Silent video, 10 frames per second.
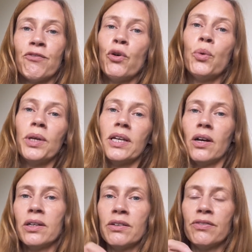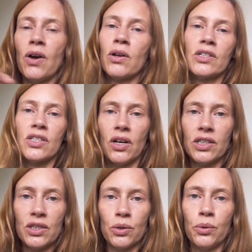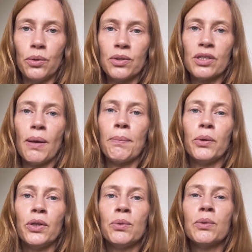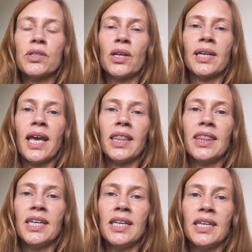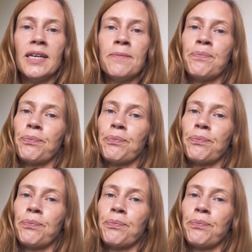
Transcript: four week kind of on-site course, but you also get the